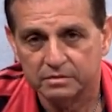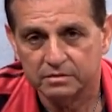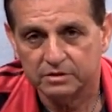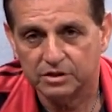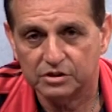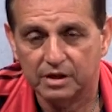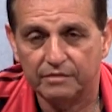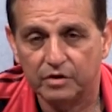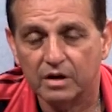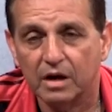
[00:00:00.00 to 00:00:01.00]
Said, Steve,
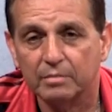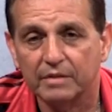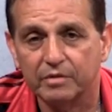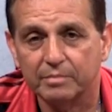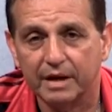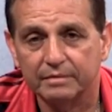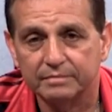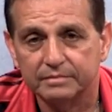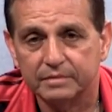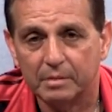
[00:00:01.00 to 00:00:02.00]
you can come live with me
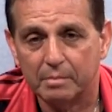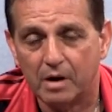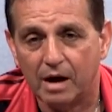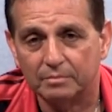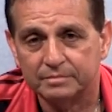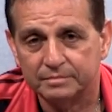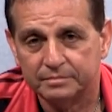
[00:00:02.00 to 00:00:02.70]
and my mom.